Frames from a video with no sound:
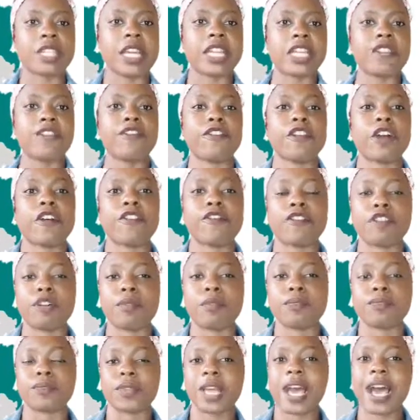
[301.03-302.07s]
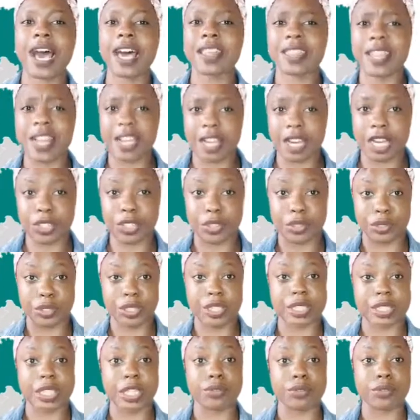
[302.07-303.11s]
And if you're from other
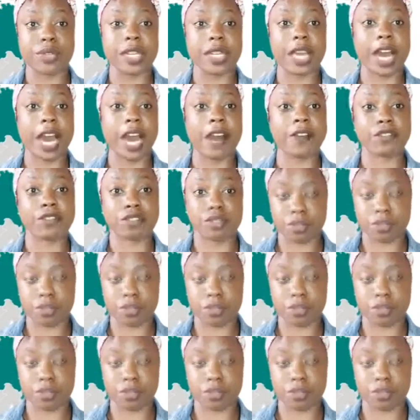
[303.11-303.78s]
countries that really have